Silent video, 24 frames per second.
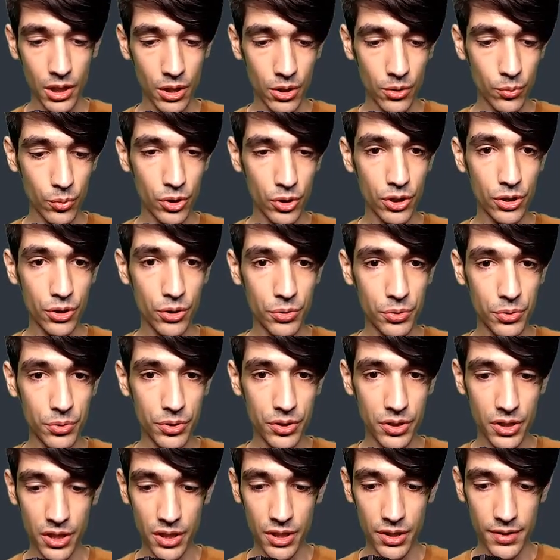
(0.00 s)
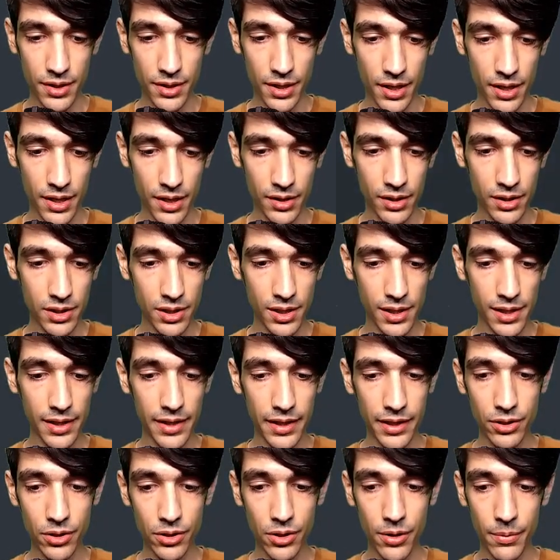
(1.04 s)
We use this and
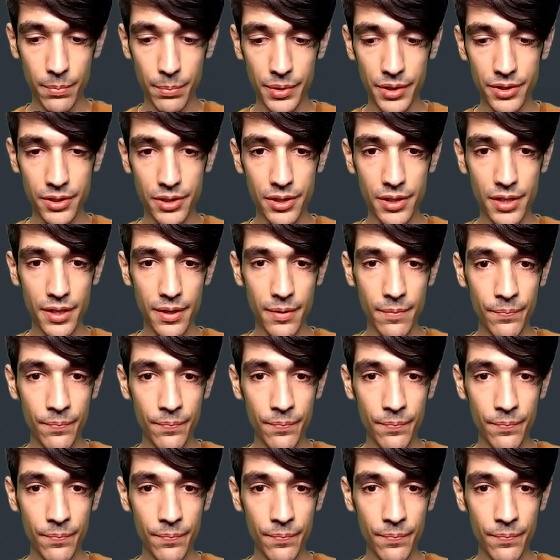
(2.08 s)
select our btn.